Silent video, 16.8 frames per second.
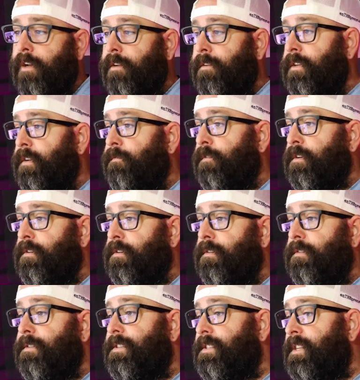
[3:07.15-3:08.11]
of different
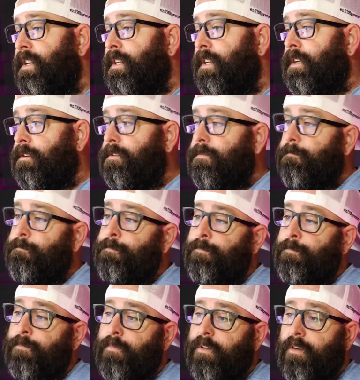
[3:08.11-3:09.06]
cities,
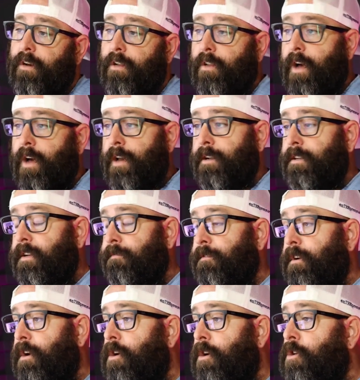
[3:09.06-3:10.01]
a lot of
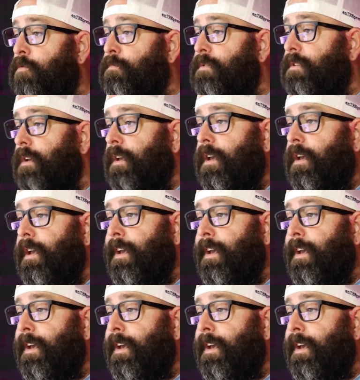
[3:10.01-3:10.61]
different homes,